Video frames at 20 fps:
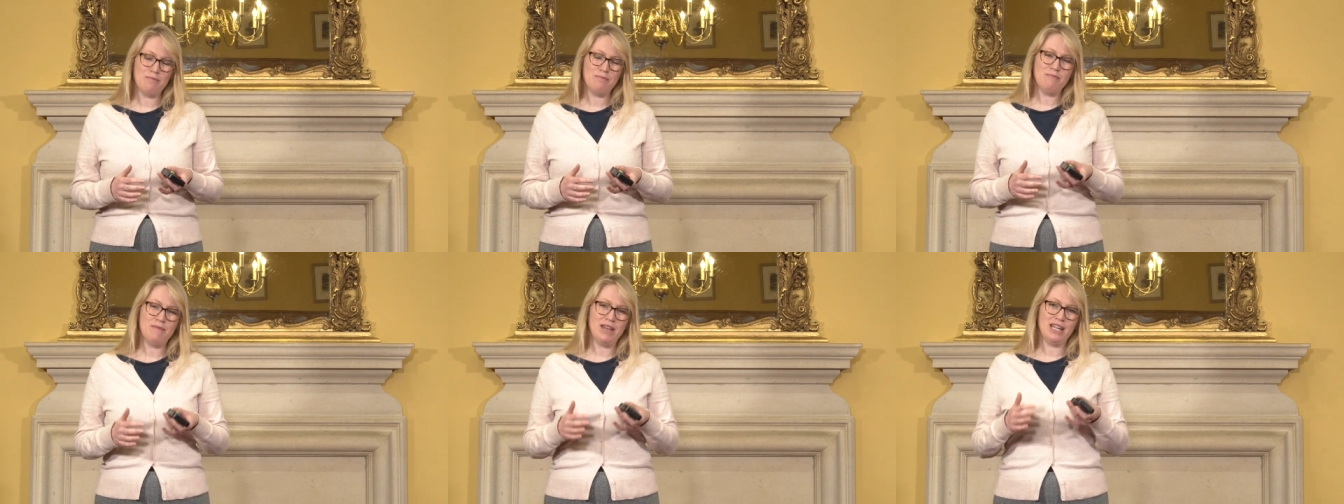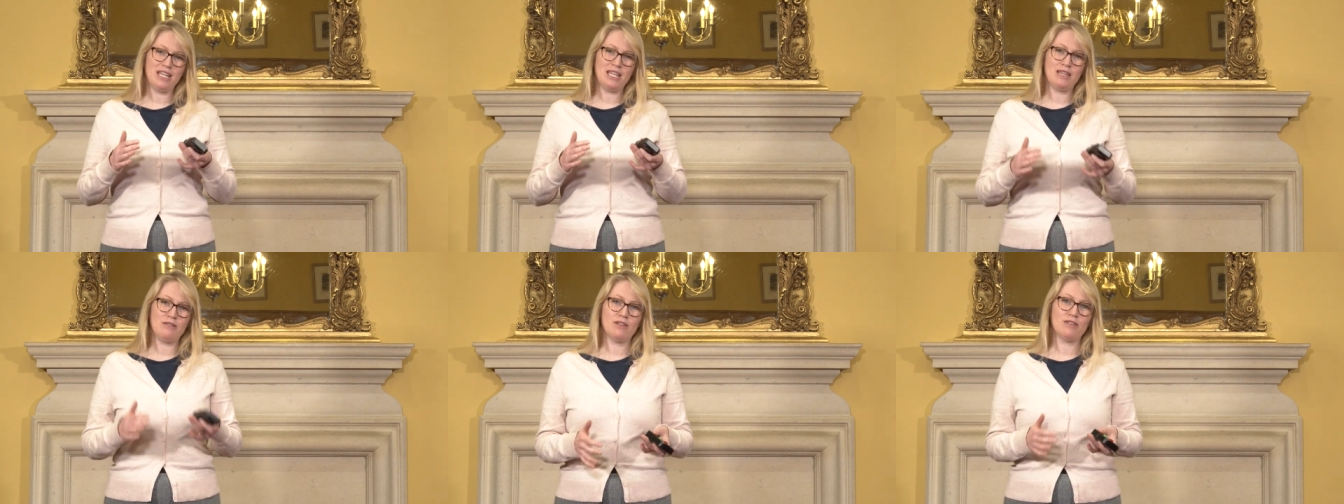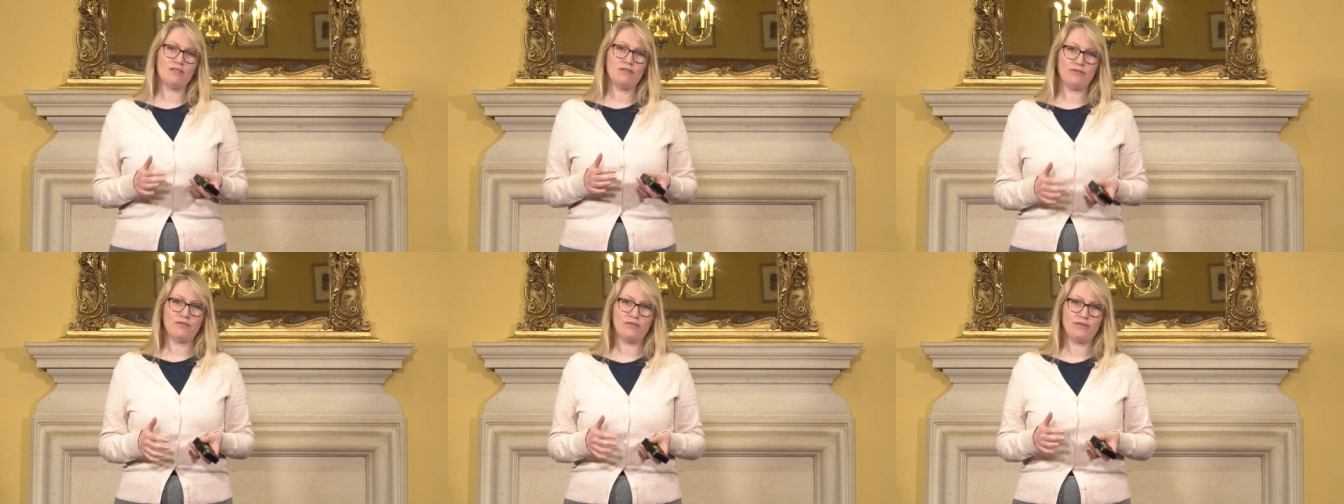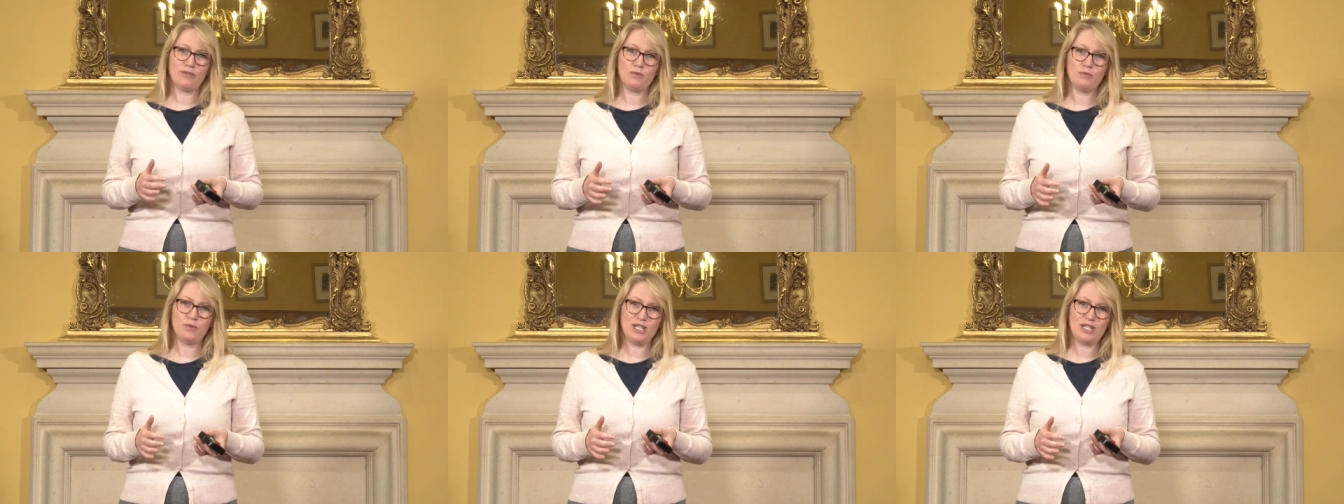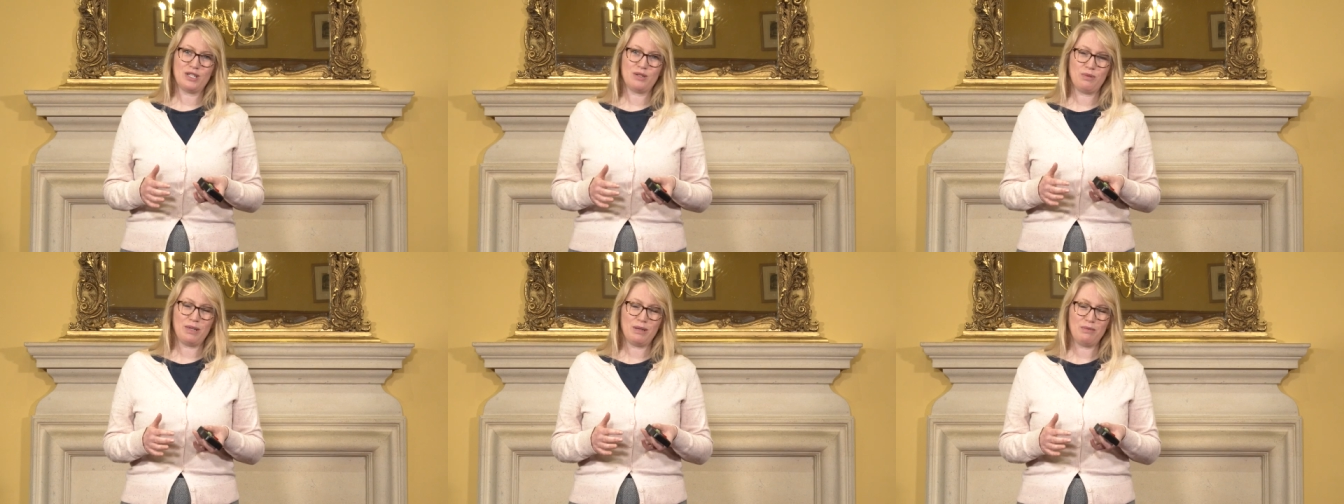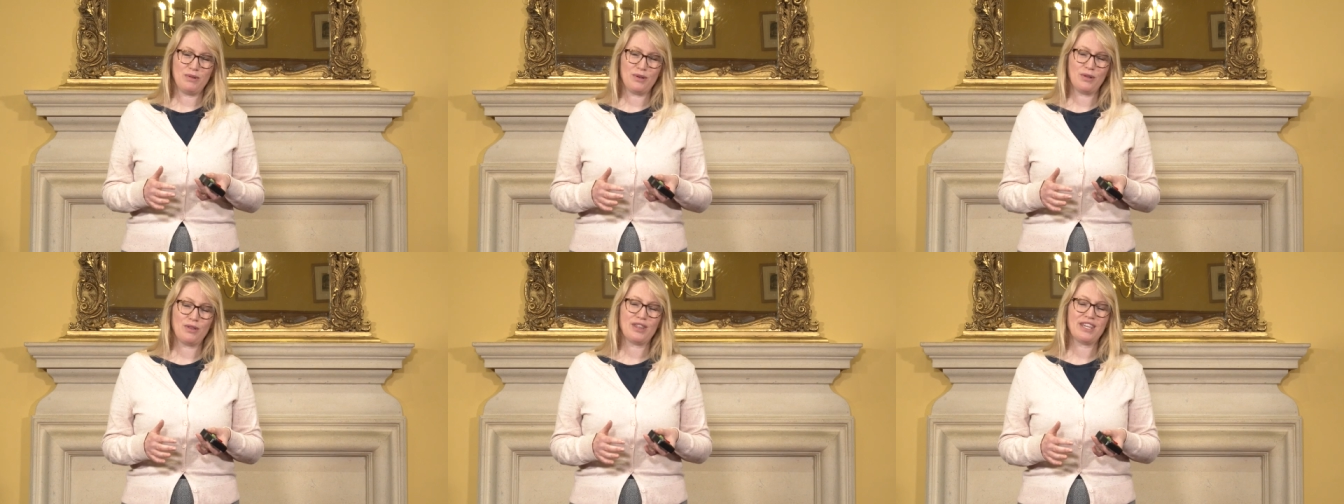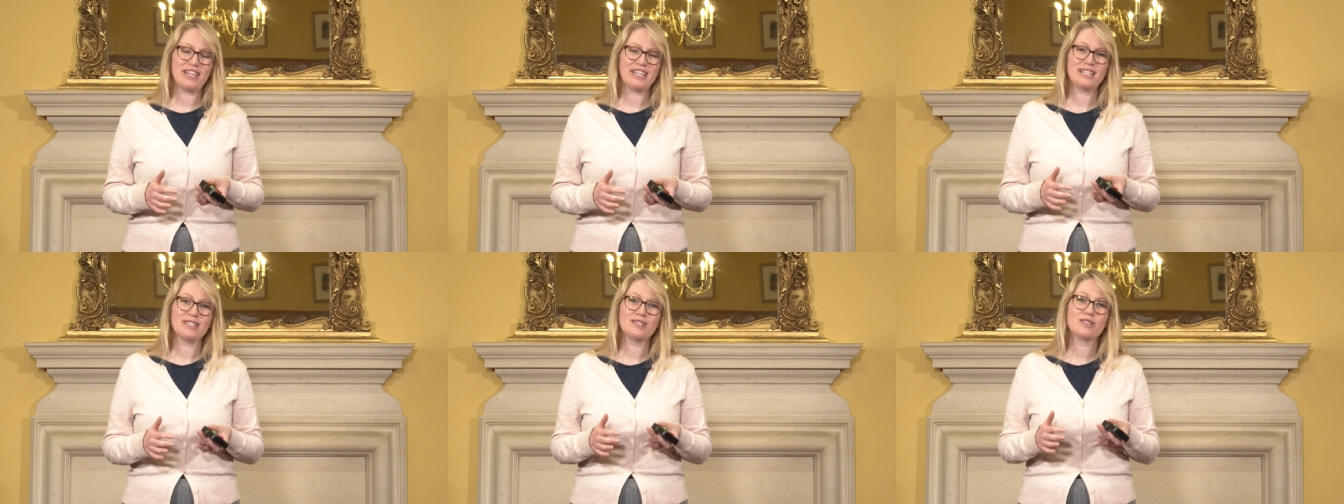many of which people
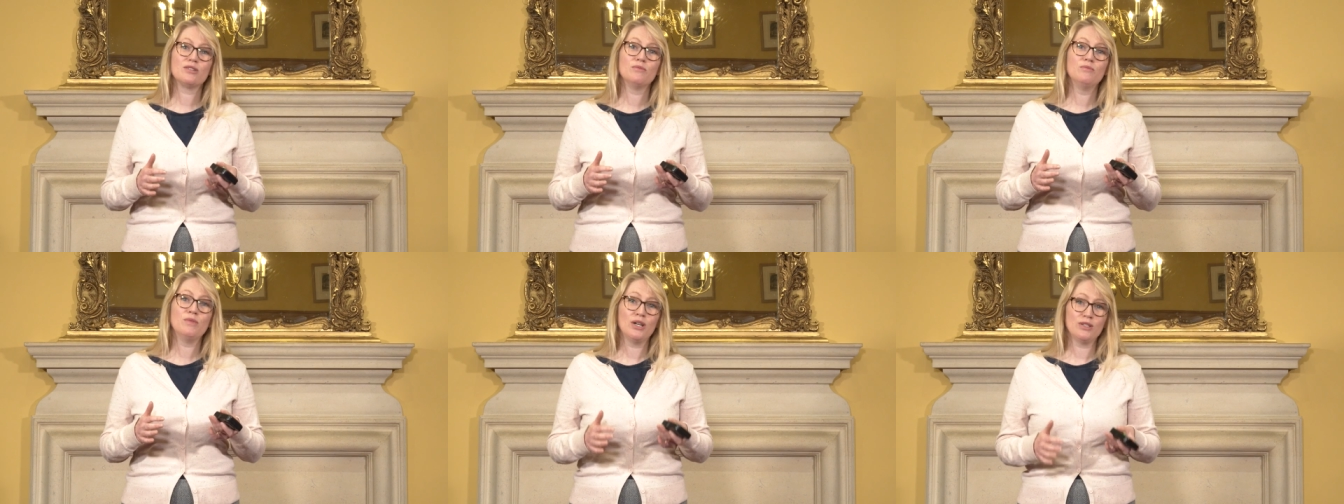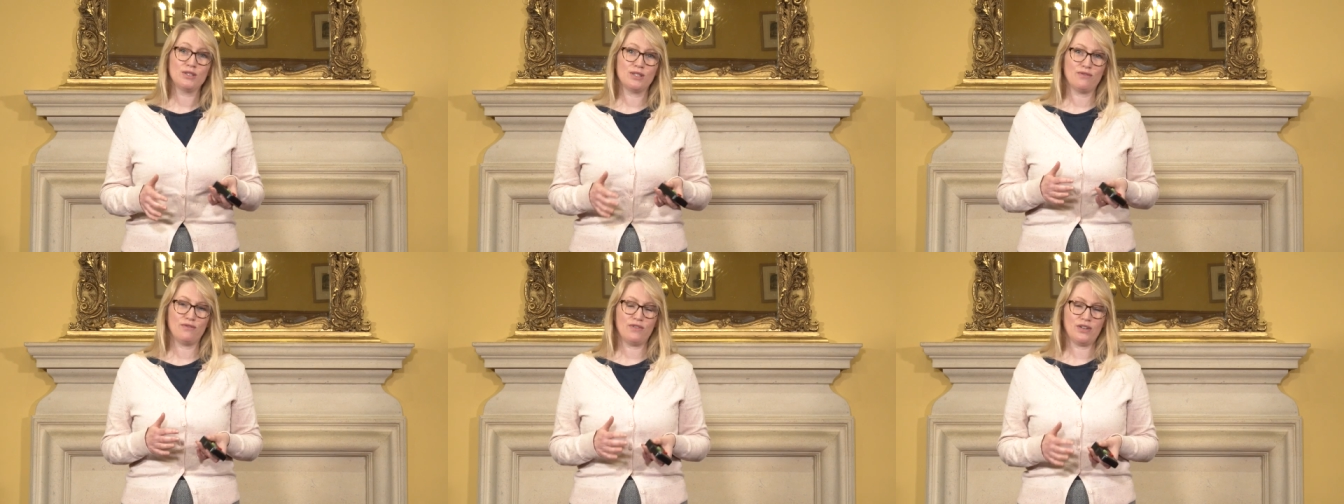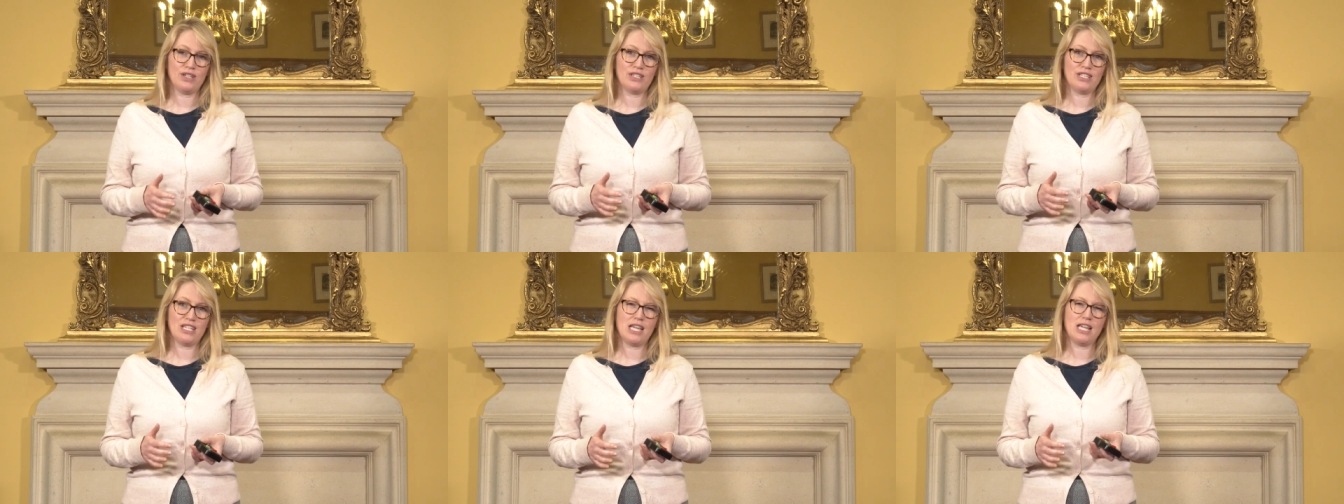think is the most fun,